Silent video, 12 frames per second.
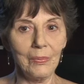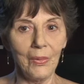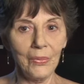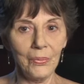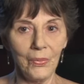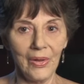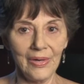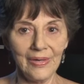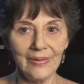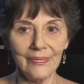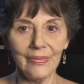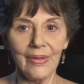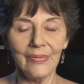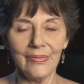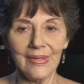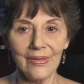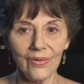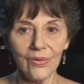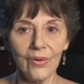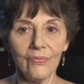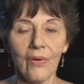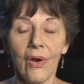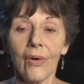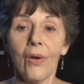We both wanted a theater
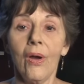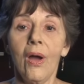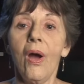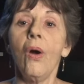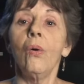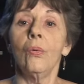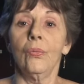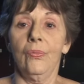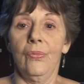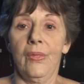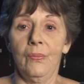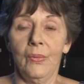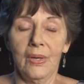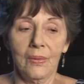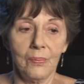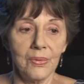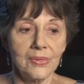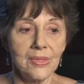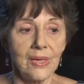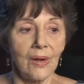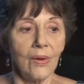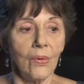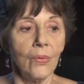of our own, that we could present our